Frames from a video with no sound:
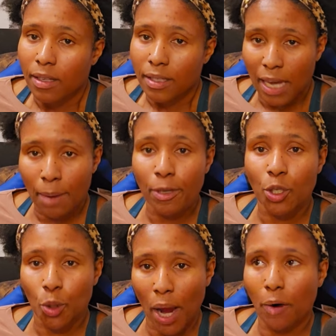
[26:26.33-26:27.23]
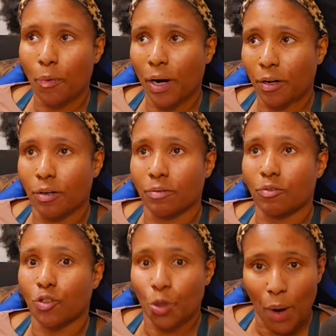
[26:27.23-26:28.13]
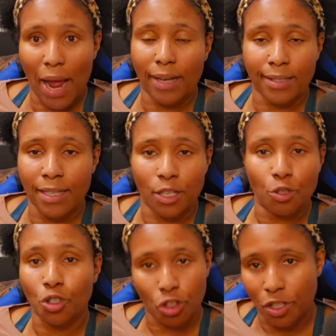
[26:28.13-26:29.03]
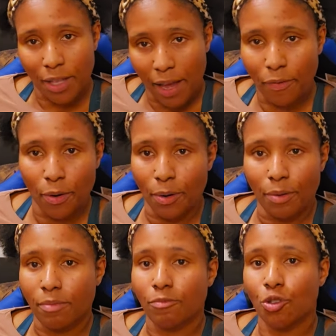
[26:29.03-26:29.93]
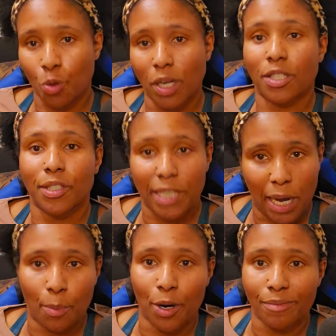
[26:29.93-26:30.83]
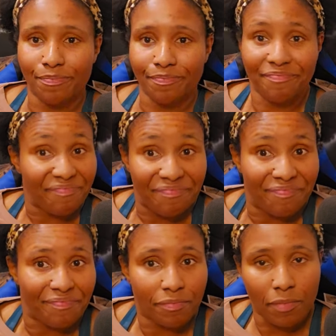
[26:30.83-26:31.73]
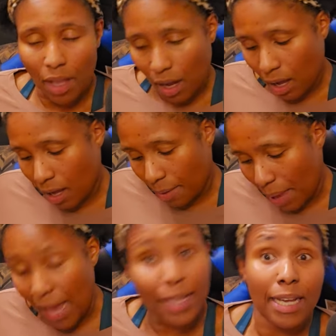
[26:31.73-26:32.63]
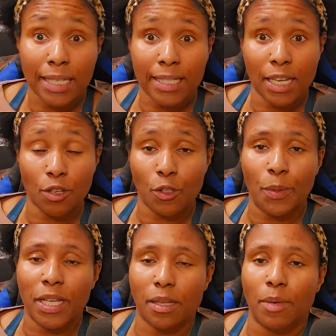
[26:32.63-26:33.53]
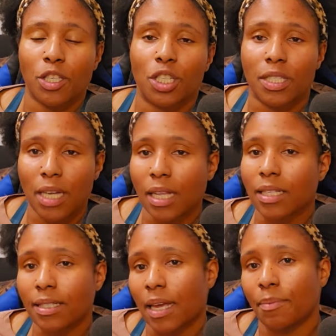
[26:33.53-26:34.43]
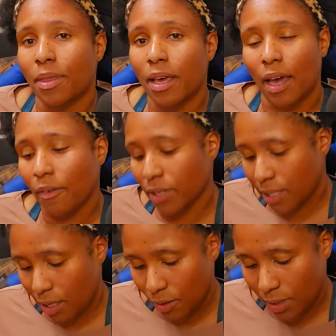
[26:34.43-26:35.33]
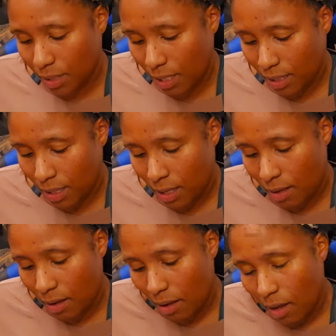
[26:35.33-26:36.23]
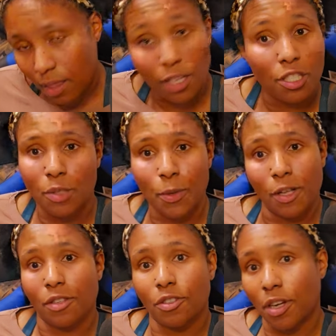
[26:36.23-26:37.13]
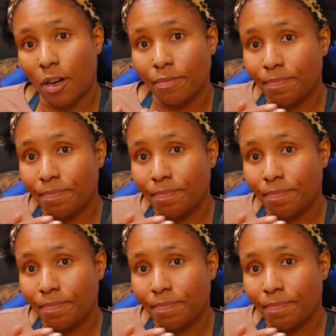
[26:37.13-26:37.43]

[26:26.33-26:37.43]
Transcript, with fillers: Tamara's track record tracks that you should never trust Tamara. Um, and it continues because I mean she's done the same thing every single season that she's been on the show.